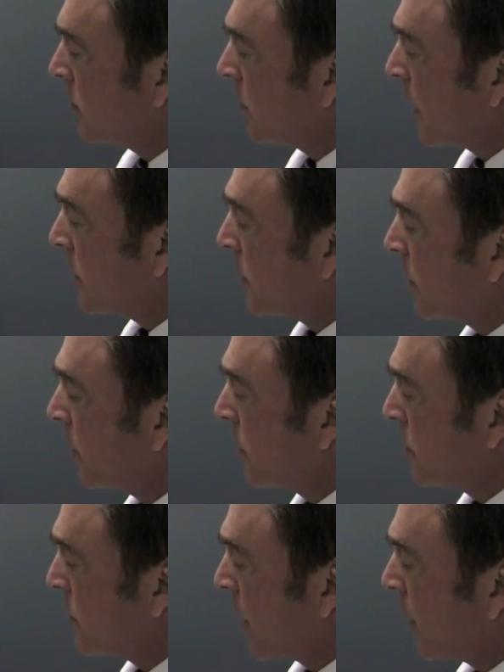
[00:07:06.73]
not that they're
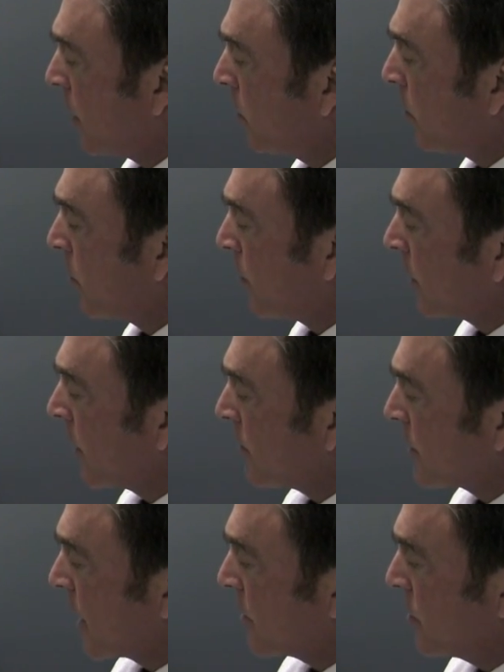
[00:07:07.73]
undesirable, but when
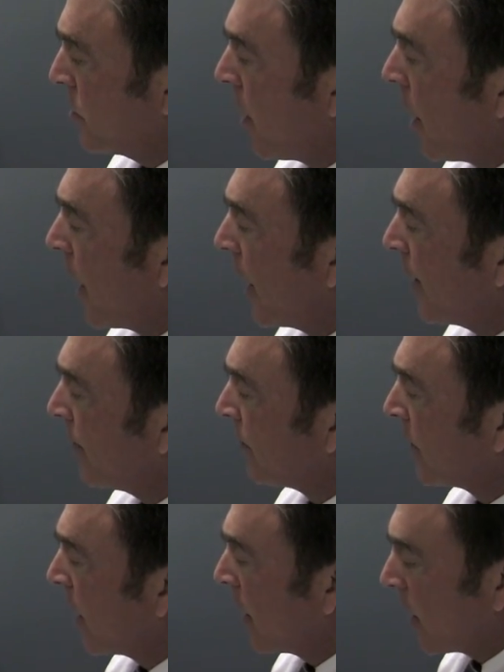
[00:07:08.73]
levels get too high,
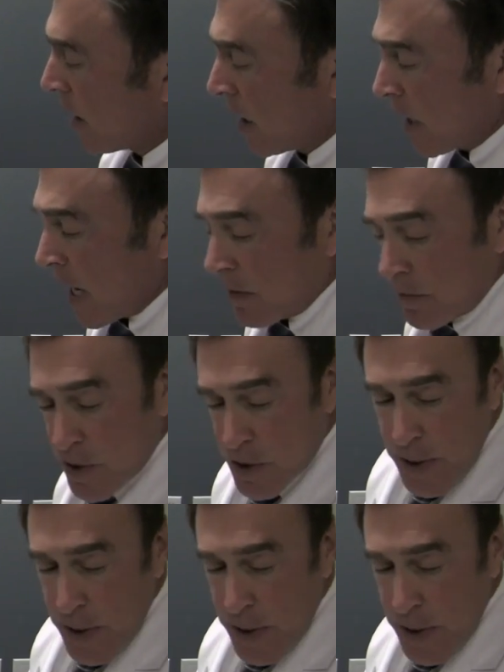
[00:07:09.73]
adverse